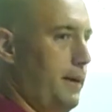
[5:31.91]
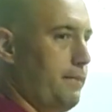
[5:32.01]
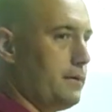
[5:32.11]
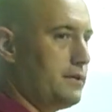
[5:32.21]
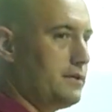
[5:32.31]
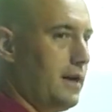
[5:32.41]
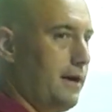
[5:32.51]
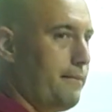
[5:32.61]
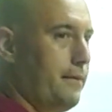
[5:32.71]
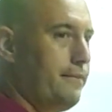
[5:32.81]
people to
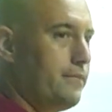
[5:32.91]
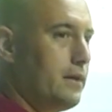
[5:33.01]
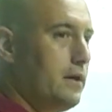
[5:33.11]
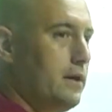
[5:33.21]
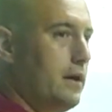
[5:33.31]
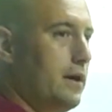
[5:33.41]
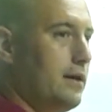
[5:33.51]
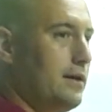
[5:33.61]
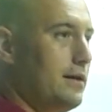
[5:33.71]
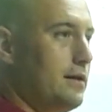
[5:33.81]
stop
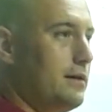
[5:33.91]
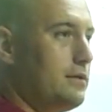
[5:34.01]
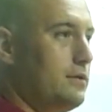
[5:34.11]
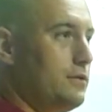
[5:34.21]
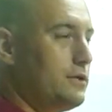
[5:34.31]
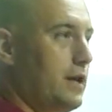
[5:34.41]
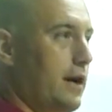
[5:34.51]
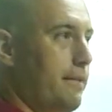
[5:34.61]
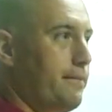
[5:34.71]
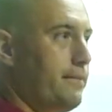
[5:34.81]
uh, to
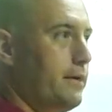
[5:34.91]
stop